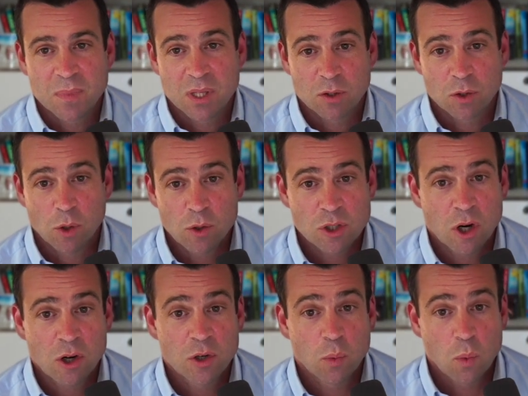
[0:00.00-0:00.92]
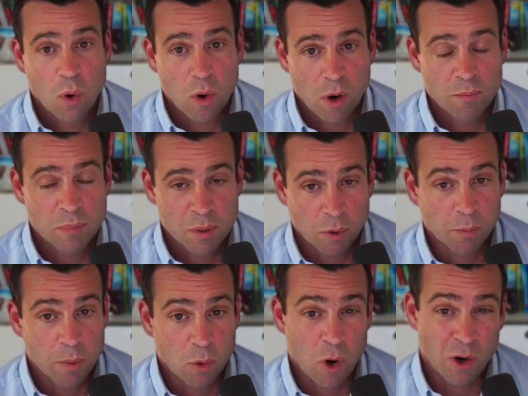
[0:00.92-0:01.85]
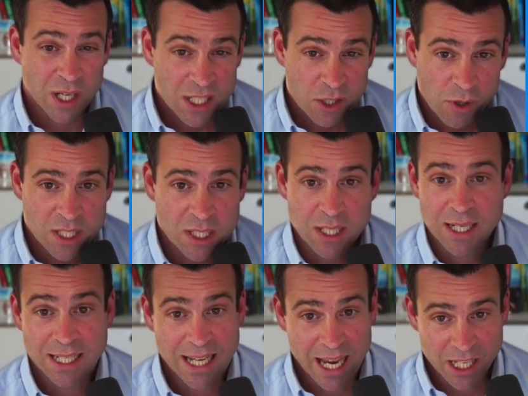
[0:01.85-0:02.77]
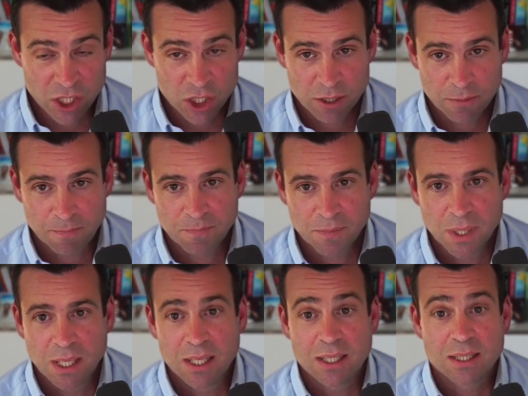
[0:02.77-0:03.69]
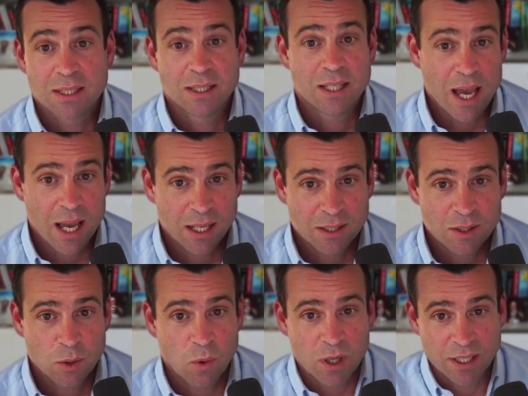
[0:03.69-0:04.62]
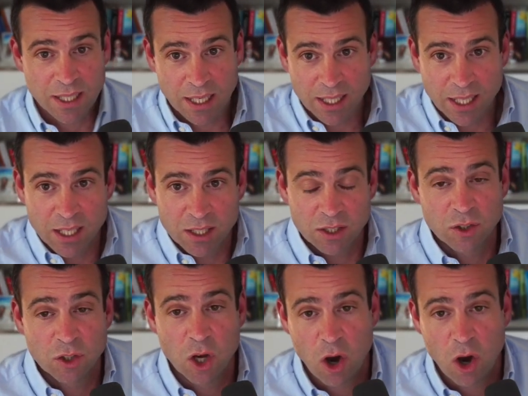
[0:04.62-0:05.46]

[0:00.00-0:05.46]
Those are the warm people who are interested and engaged. Then you want to delegate the